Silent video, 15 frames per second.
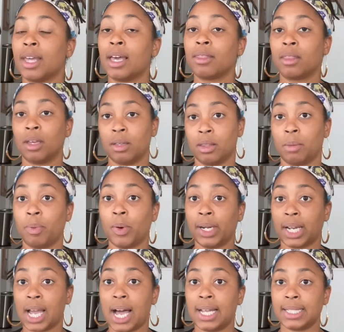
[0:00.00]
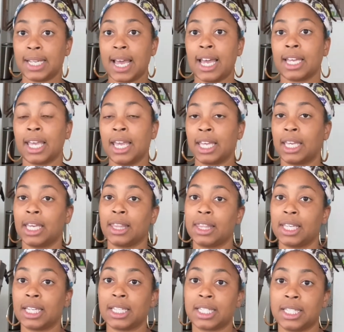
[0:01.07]
the point of contact and get
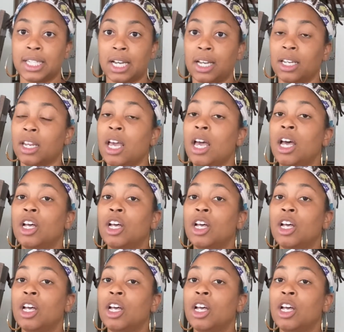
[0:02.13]
things done.